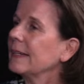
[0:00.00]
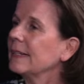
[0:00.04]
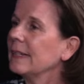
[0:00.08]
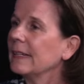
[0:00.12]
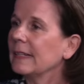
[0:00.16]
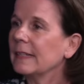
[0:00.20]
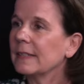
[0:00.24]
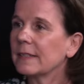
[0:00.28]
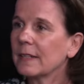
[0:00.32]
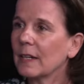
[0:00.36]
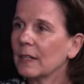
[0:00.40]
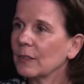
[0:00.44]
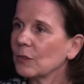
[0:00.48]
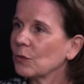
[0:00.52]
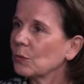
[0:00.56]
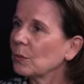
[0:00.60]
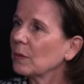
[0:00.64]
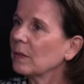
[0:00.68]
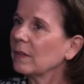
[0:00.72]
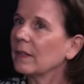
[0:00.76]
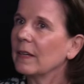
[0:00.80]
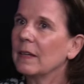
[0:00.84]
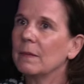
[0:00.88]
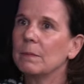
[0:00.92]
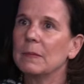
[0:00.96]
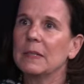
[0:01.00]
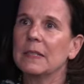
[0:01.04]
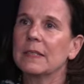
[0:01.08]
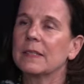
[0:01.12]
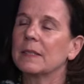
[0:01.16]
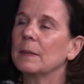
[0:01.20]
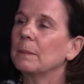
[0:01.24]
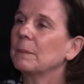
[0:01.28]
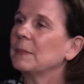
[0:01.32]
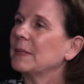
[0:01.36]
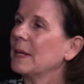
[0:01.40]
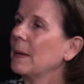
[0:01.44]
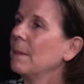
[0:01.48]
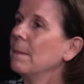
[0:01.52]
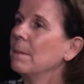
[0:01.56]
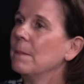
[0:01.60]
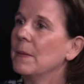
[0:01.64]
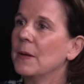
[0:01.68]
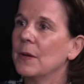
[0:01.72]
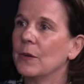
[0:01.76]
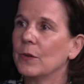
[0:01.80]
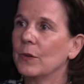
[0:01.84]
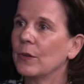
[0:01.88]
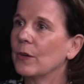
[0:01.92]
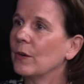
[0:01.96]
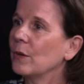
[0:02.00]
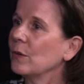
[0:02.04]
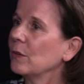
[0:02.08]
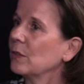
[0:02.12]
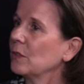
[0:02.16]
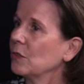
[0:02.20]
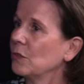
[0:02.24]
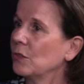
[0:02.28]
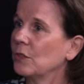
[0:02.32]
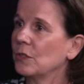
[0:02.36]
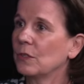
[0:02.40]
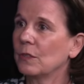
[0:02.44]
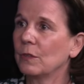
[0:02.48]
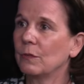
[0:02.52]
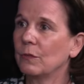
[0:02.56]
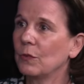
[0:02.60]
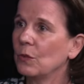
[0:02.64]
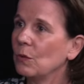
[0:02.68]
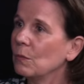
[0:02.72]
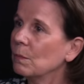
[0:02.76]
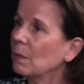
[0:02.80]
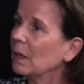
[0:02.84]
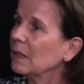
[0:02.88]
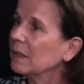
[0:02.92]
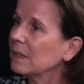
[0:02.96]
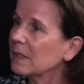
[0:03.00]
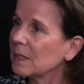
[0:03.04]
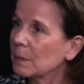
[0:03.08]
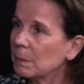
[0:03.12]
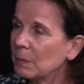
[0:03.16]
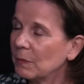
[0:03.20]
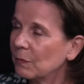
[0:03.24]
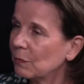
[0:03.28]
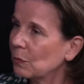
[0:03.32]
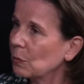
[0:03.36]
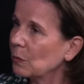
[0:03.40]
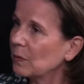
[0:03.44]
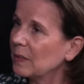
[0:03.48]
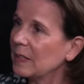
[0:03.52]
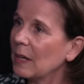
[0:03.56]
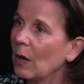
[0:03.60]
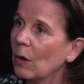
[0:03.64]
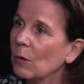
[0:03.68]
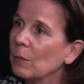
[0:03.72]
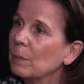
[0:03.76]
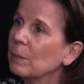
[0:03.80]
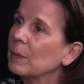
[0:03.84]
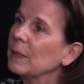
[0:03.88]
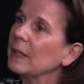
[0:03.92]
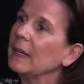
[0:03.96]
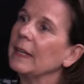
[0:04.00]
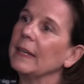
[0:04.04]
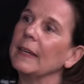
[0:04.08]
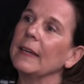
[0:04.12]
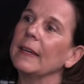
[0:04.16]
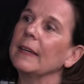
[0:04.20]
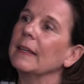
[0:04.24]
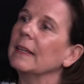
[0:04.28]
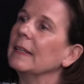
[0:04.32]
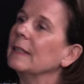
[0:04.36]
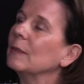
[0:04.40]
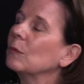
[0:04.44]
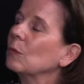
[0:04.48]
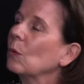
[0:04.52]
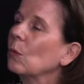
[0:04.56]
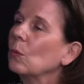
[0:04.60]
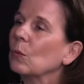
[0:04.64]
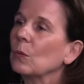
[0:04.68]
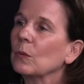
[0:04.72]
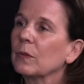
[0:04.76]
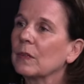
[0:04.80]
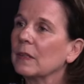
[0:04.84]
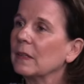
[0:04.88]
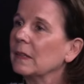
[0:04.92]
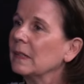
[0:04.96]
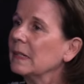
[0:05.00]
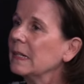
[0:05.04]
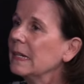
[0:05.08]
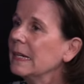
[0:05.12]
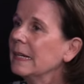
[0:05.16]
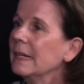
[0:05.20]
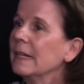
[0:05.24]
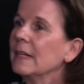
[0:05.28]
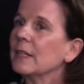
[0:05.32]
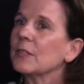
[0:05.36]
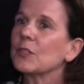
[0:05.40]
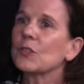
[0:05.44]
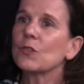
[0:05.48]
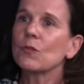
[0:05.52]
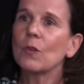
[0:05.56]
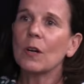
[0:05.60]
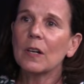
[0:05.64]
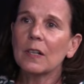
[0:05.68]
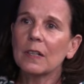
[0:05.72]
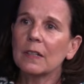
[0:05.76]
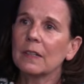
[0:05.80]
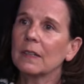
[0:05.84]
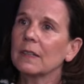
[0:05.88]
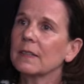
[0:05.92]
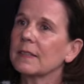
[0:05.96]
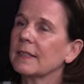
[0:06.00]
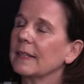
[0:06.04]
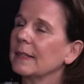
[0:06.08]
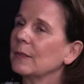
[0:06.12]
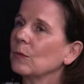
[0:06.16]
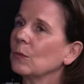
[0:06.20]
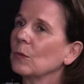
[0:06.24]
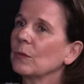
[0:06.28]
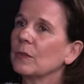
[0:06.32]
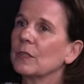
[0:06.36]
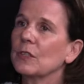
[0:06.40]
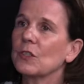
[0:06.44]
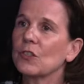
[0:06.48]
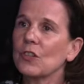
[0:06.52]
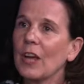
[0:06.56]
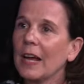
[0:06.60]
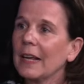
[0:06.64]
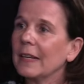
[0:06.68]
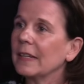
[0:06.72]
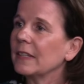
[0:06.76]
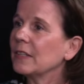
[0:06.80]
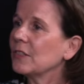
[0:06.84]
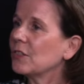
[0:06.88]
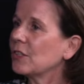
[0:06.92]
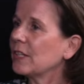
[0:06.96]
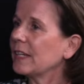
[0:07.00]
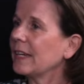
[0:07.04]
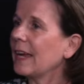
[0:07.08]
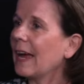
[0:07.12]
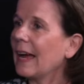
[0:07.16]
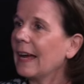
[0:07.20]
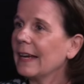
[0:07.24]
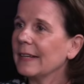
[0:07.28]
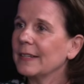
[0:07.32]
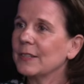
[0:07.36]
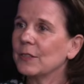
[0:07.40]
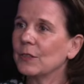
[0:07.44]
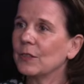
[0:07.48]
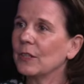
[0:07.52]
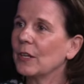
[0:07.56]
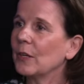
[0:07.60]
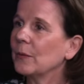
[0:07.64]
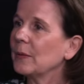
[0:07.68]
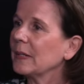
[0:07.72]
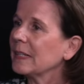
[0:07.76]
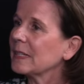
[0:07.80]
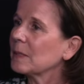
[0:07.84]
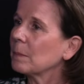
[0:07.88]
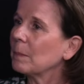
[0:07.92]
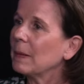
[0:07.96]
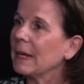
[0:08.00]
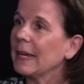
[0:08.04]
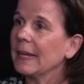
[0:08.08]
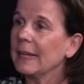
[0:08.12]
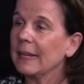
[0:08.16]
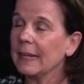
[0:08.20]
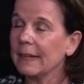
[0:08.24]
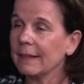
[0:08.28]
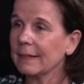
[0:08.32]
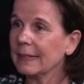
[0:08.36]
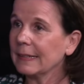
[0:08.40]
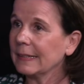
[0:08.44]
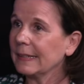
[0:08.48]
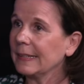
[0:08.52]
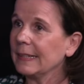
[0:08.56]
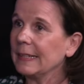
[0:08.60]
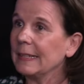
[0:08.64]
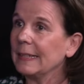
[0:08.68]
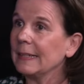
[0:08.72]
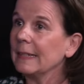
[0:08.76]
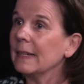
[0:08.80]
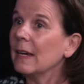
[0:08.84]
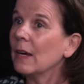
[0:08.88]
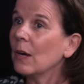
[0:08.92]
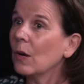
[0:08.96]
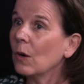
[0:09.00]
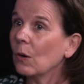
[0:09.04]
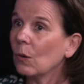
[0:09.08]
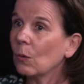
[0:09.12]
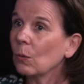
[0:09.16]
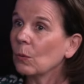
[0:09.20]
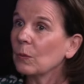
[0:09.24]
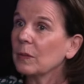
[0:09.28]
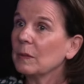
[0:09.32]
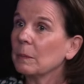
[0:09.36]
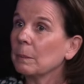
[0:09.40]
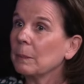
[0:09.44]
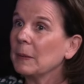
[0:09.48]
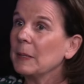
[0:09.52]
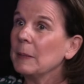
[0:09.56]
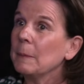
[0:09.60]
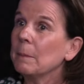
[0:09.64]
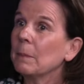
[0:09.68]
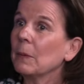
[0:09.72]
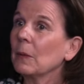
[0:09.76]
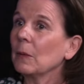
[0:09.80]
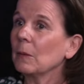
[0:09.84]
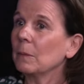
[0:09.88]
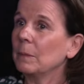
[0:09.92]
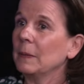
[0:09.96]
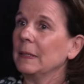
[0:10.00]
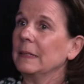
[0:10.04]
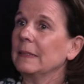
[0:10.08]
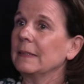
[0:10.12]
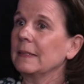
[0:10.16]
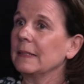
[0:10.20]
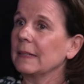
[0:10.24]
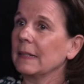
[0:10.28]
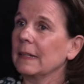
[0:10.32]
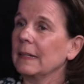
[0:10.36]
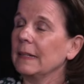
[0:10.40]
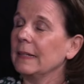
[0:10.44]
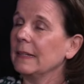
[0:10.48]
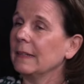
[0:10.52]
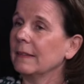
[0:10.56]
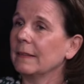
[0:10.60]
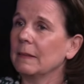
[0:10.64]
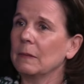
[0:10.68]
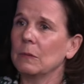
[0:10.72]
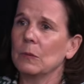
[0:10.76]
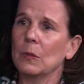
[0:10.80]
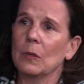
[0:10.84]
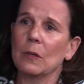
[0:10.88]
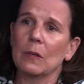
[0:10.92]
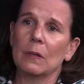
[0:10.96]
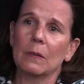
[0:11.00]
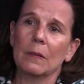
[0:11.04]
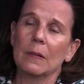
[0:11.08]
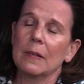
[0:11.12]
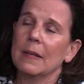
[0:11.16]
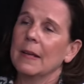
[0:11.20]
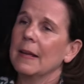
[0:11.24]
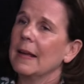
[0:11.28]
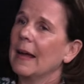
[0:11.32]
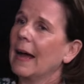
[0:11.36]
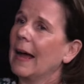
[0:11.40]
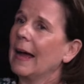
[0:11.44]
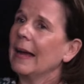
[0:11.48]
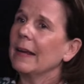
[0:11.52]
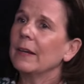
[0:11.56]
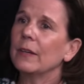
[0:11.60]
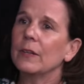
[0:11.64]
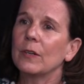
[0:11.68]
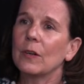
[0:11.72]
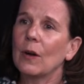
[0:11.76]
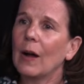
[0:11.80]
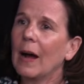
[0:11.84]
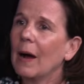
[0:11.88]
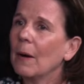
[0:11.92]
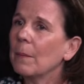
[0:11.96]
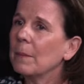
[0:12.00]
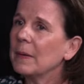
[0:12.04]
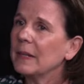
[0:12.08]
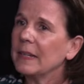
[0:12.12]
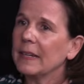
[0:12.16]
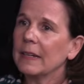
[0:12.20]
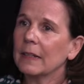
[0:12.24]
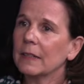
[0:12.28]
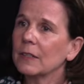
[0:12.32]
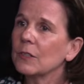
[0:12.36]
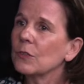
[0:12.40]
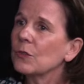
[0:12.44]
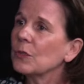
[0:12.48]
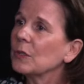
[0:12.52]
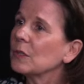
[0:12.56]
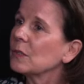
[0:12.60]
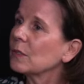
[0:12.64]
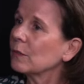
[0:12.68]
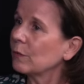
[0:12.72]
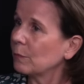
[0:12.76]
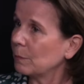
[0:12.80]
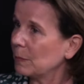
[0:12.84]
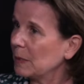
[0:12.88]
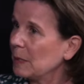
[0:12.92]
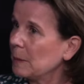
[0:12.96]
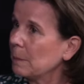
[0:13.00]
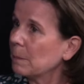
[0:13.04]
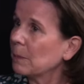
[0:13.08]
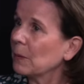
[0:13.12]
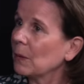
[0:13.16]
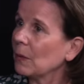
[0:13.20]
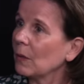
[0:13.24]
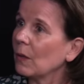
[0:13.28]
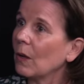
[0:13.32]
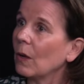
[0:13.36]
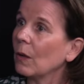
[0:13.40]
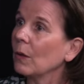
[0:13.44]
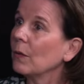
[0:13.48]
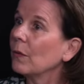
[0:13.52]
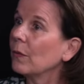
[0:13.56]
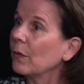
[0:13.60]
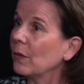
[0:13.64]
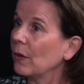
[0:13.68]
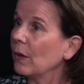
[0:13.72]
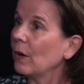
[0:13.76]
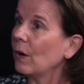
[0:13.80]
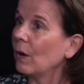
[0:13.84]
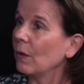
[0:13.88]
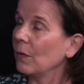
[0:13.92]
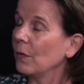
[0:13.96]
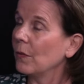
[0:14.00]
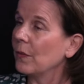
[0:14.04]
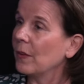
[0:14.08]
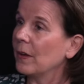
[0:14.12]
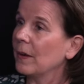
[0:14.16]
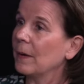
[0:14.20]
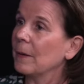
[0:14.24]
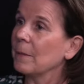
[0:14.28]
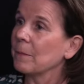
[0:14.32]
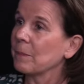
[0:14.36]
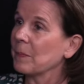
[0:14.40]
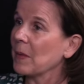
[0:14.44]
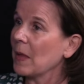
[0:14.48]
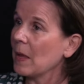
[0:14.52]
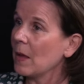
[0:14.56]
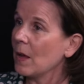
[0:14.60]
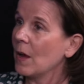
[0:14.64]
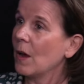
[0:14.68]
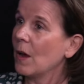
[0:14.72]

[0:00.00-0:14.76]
getting in touch with him in September, you know, just a few months before the opening, and all the struggles and all the challenge he had, you know, explaining that he, all the people, basically, there were, I don't know how many hundreds of people on the on the